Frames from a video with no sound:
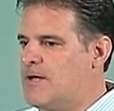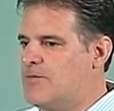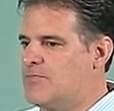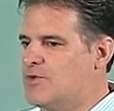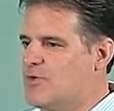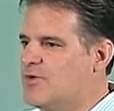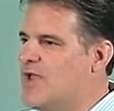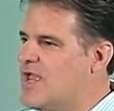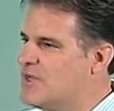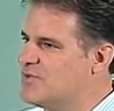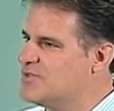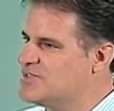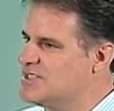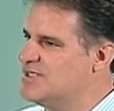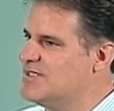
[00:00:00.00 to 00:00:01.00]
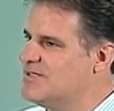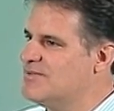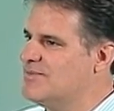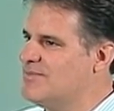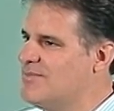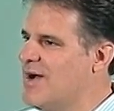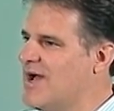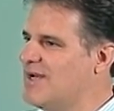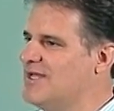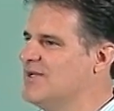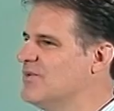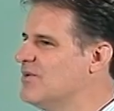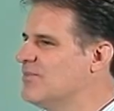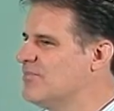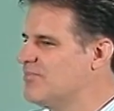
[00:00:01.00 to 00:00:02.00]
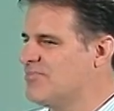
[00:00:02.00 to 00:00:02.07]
your energy body, or